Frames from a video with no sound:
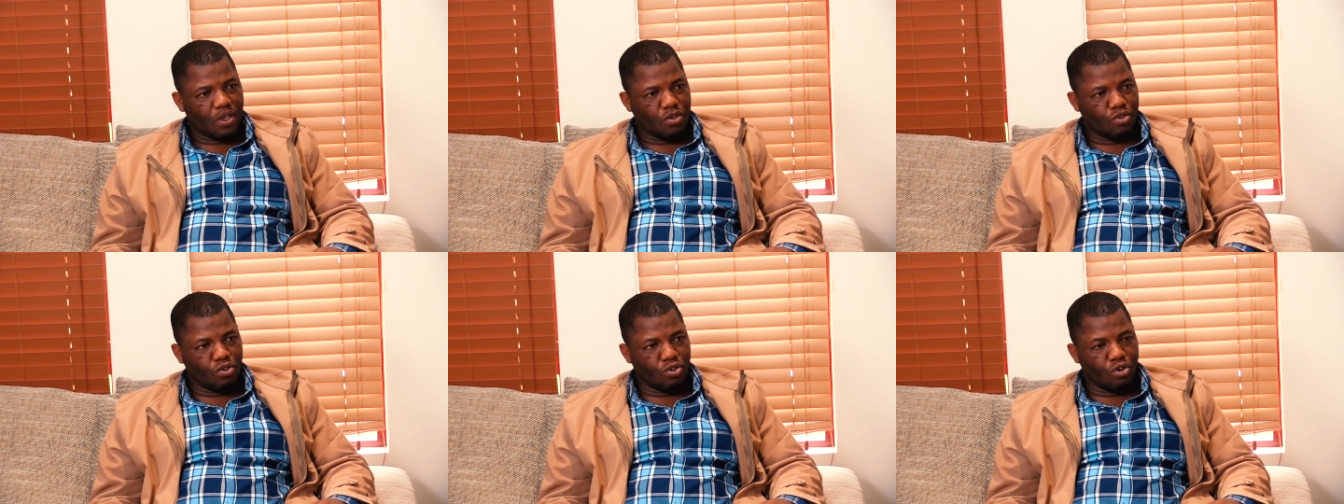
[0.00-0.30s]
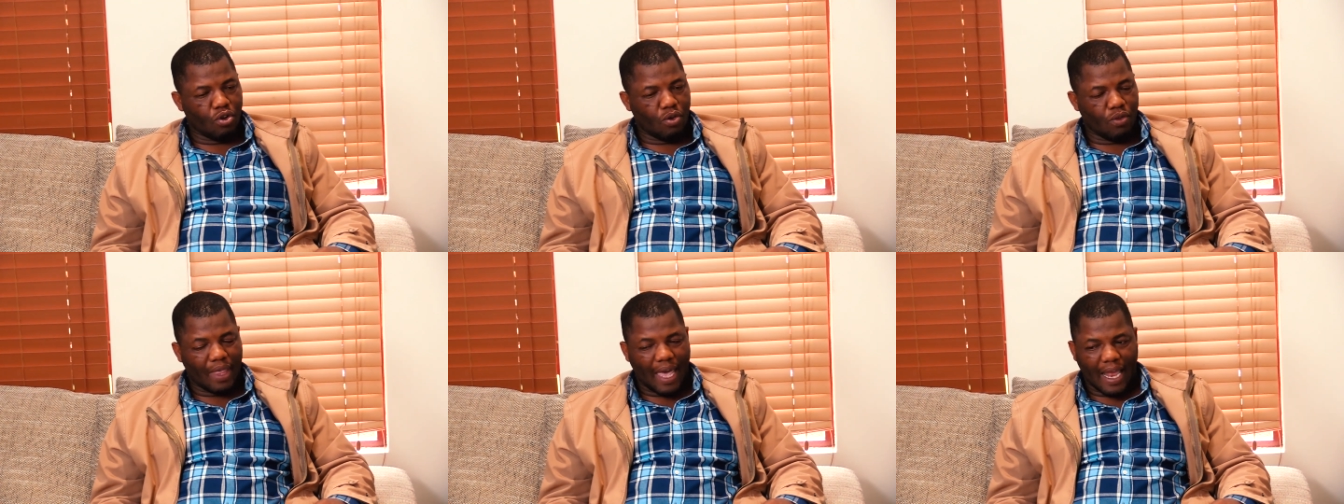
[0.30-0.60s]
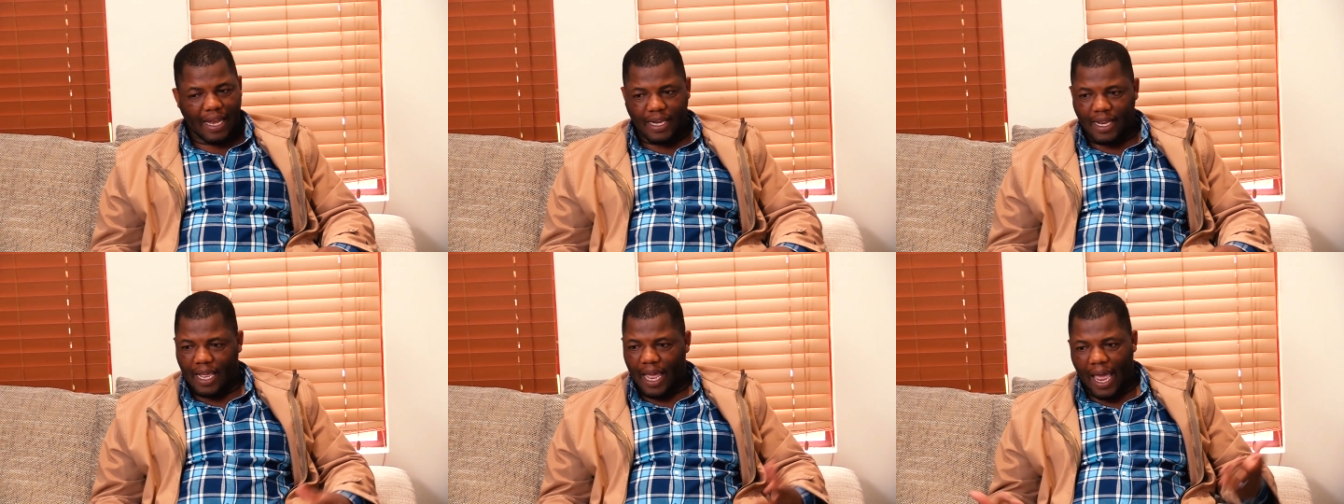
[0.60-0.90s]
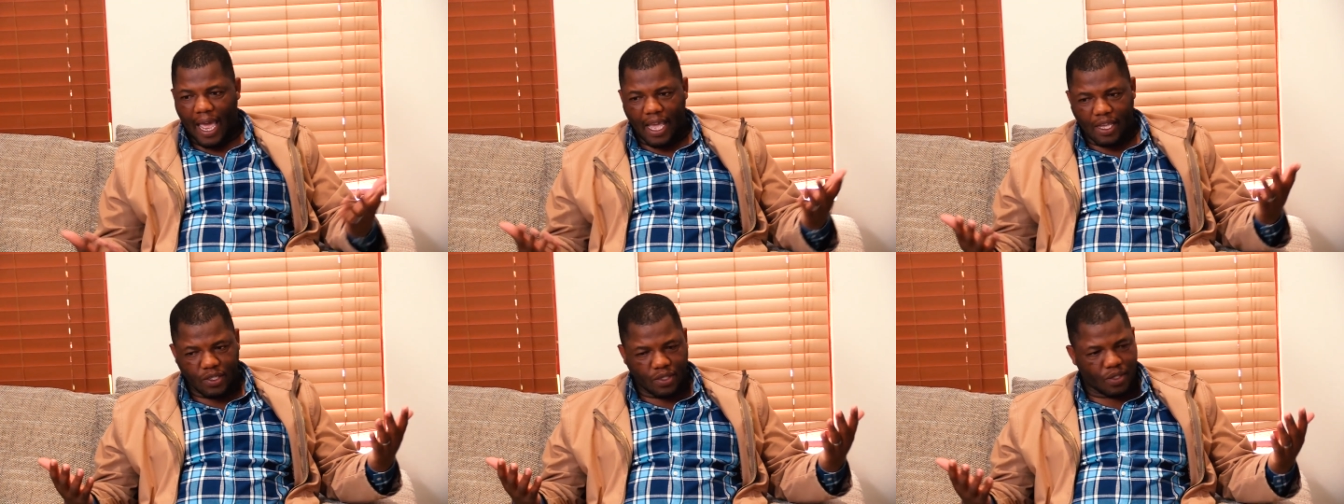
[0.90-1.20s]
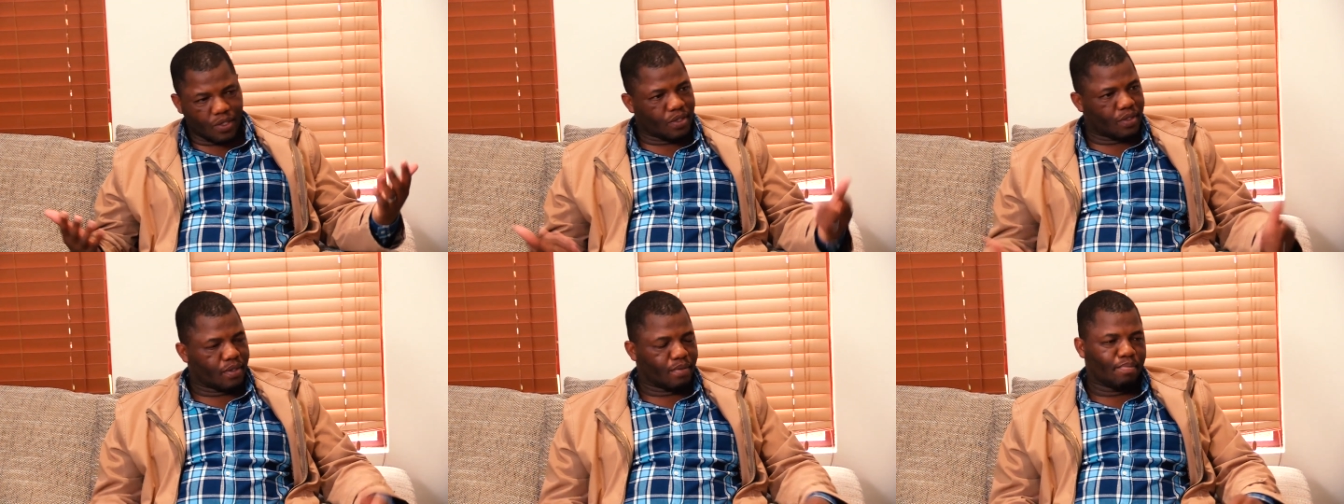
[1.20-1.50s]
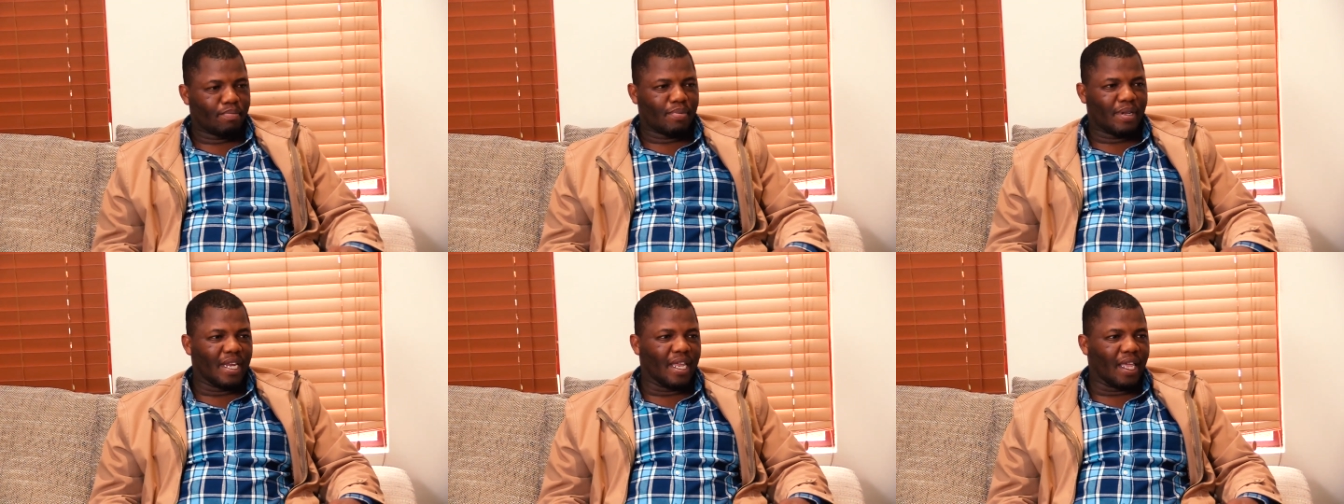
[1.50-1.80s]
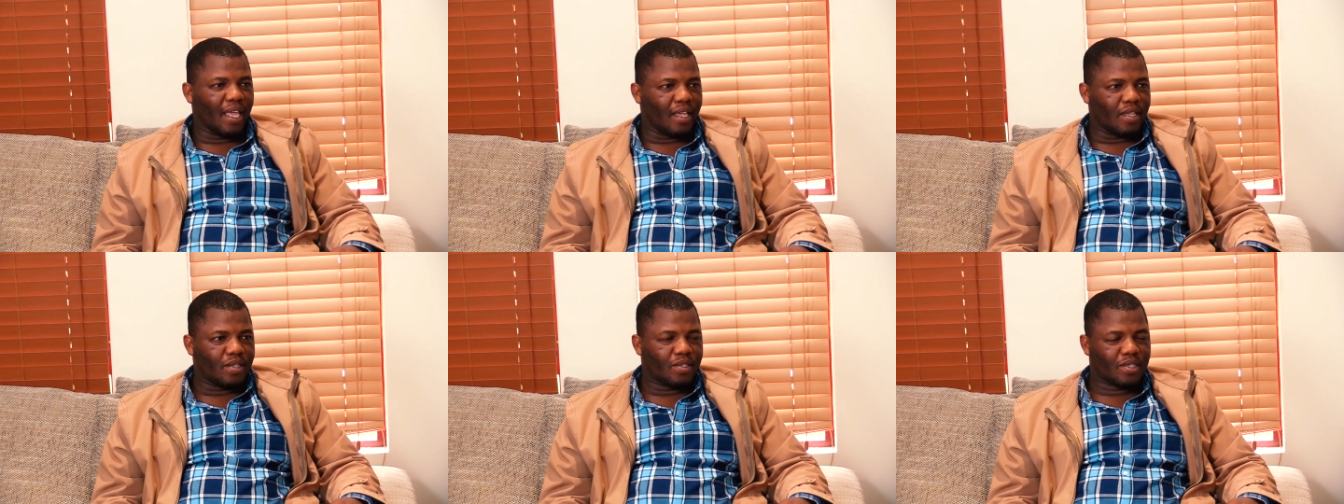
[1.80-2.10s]
you know, that guys,
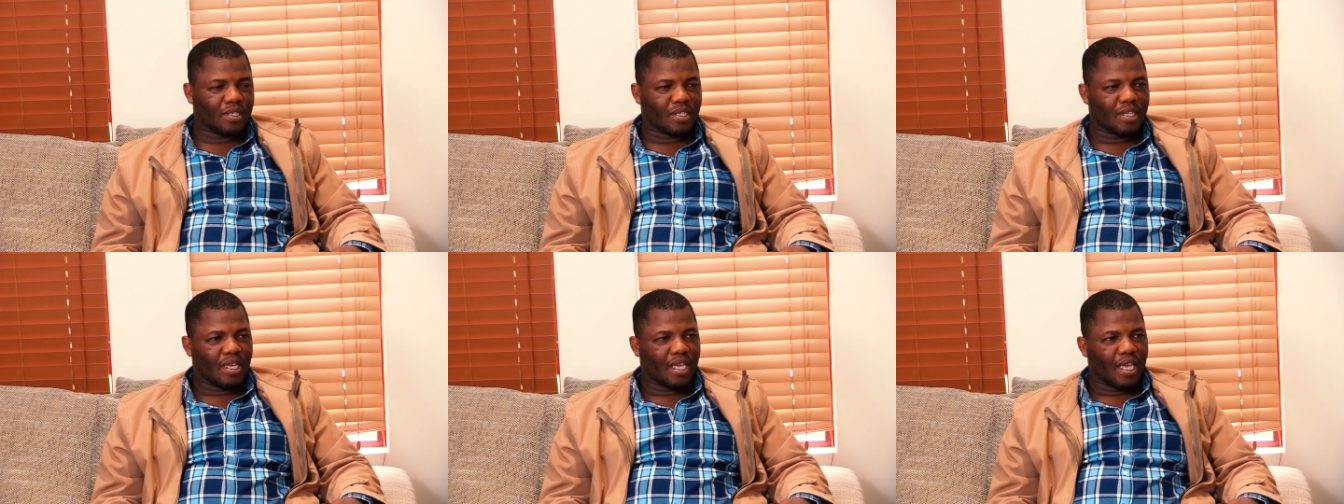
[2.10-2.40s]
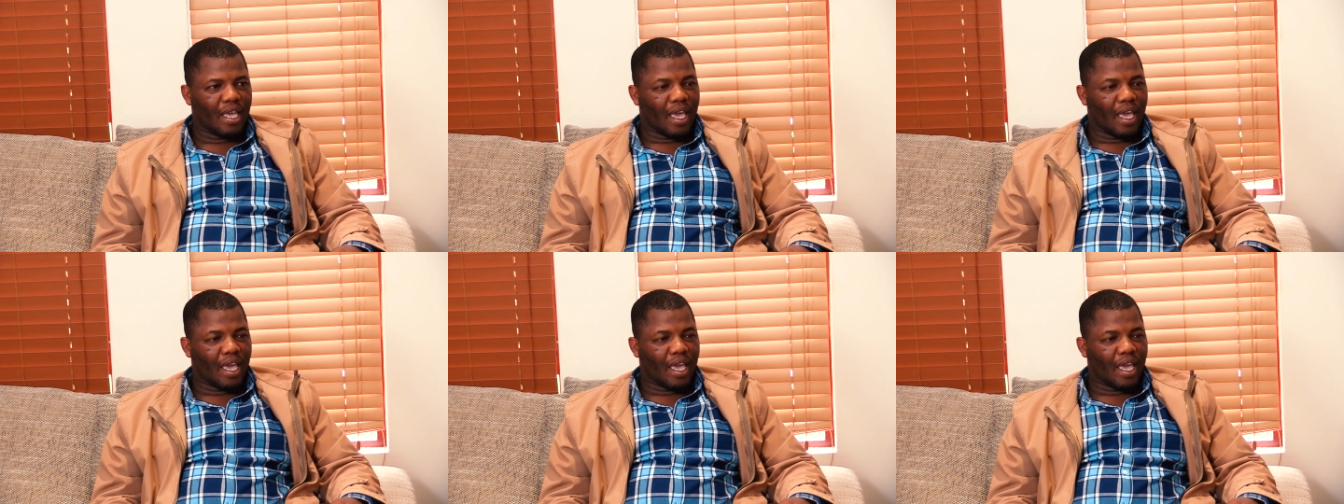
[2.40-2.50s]
please.